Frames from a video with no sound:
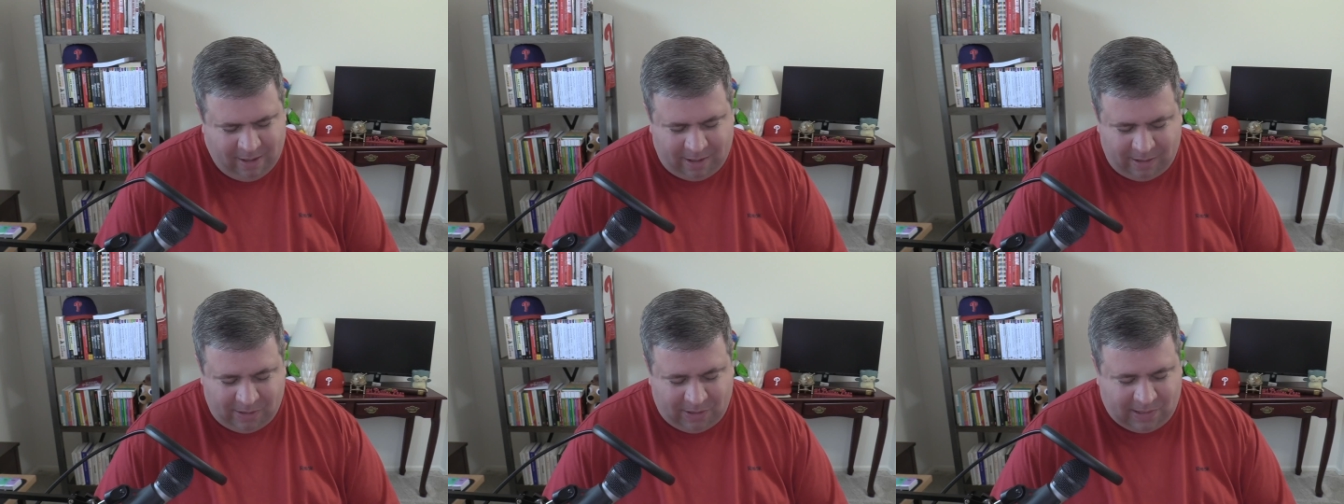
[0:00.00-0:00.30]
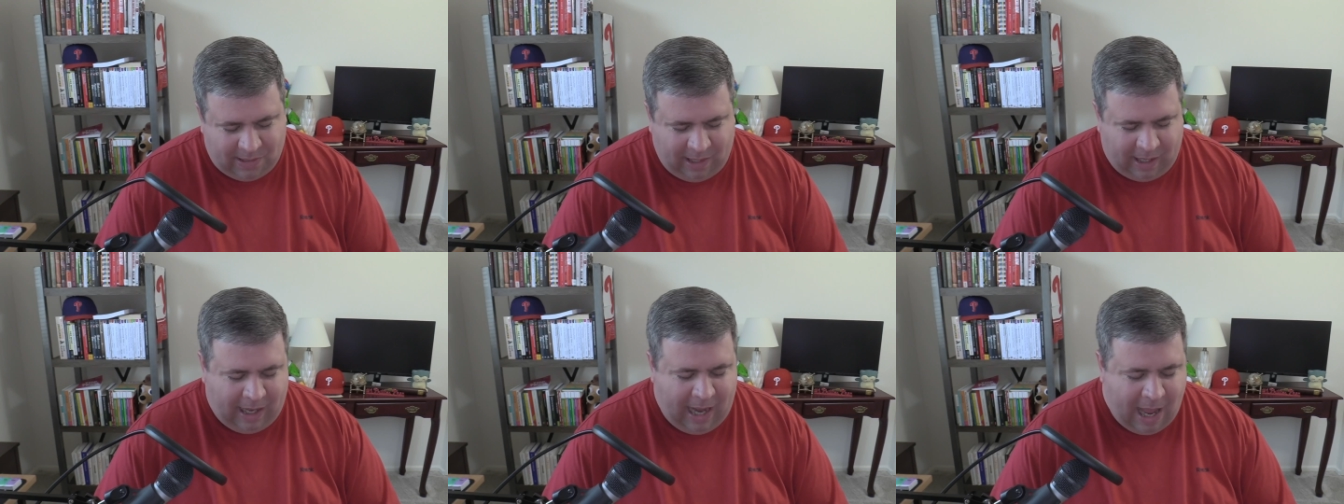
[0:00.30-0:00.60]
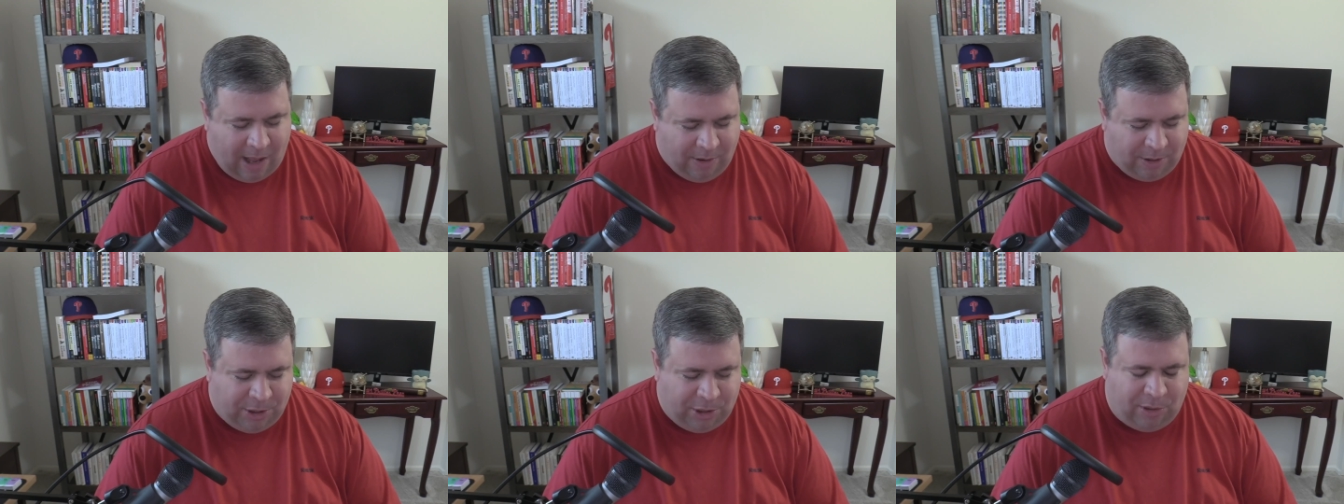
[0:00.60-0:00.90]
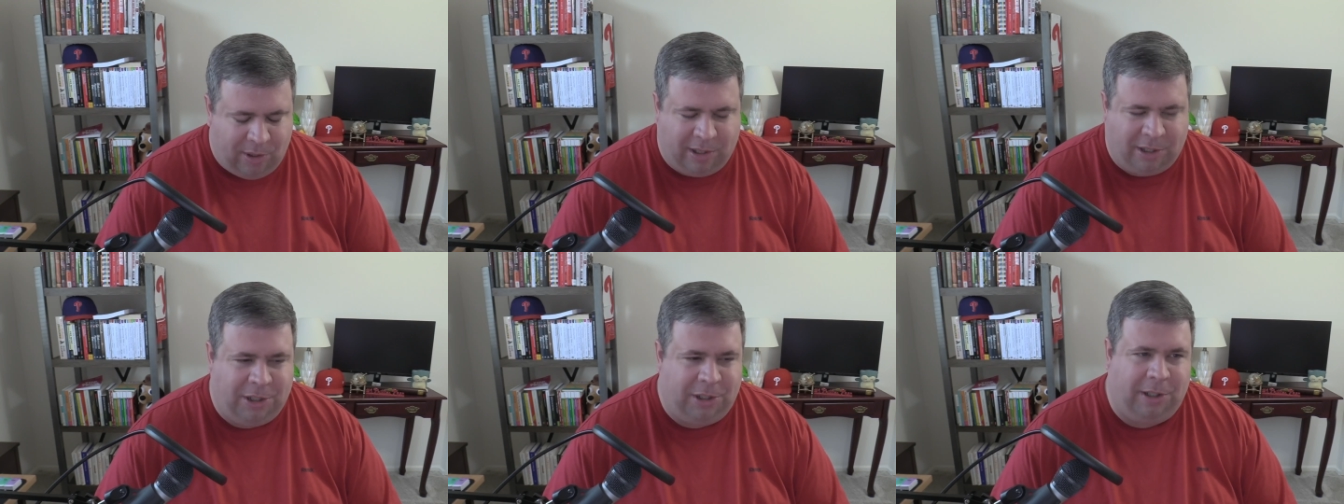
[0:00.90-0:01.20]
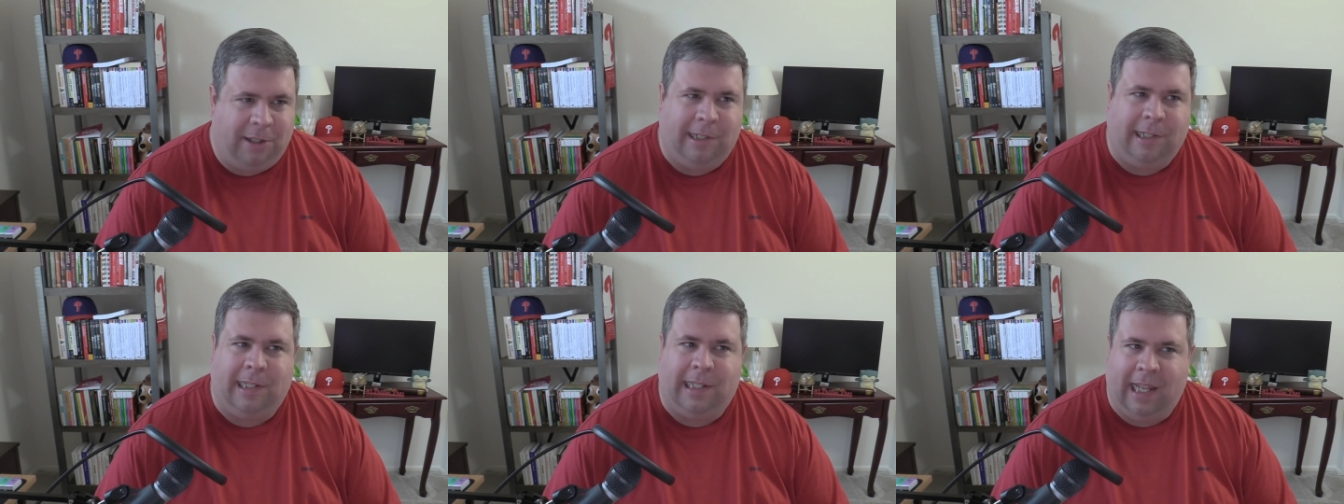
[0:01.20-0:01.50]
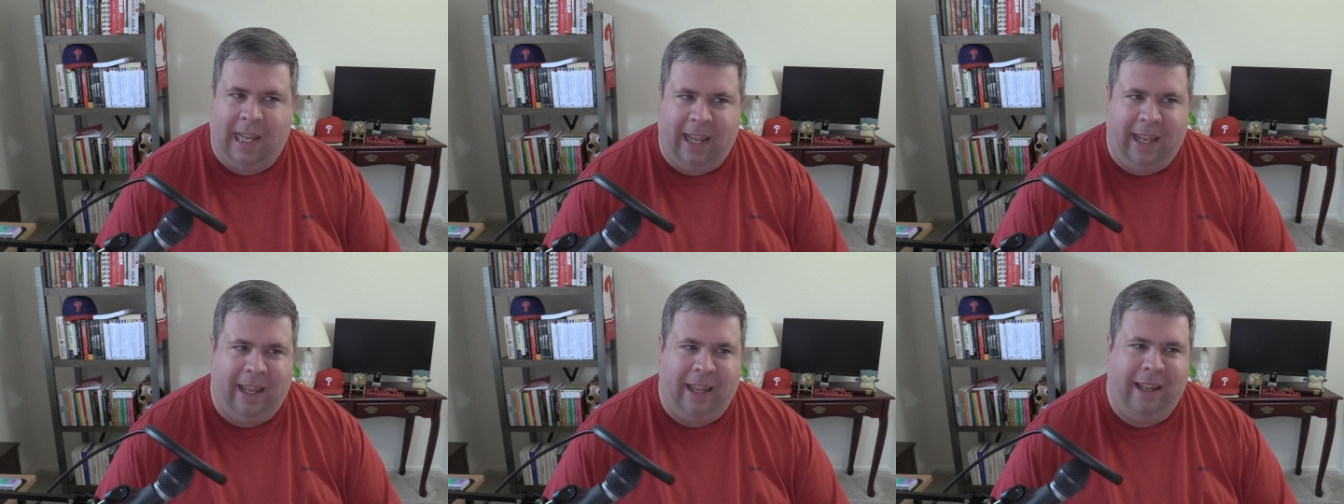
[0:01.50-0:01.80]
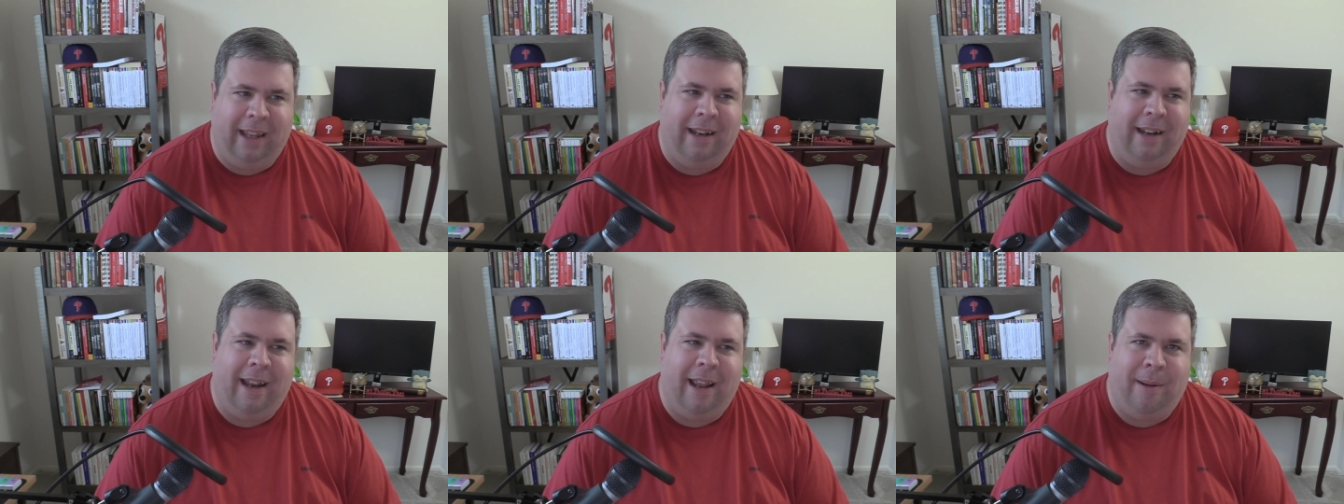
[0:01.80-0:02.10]
just like how to structure your
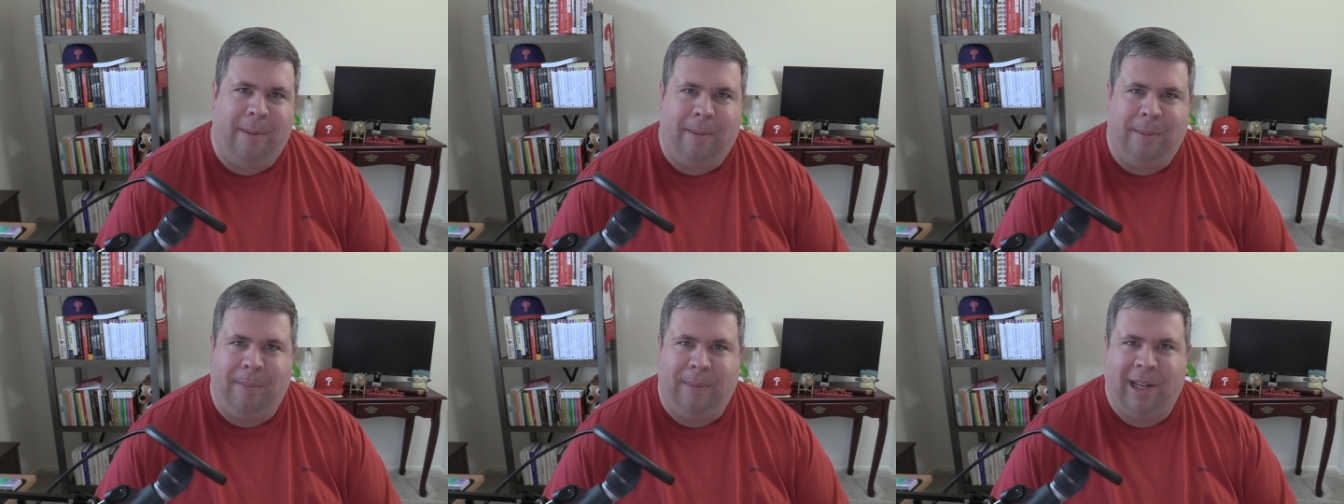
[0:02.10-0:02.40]
day and how to